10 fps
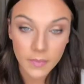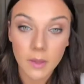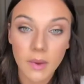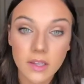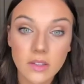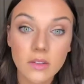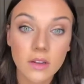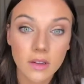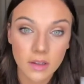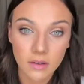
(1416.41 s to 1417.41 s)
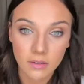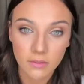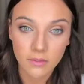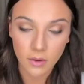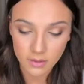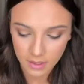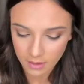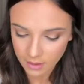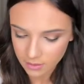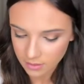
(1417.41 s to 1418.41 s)
It makes you look like you have false
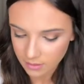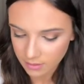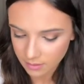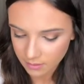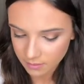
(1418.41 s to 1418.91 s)
eyelashes.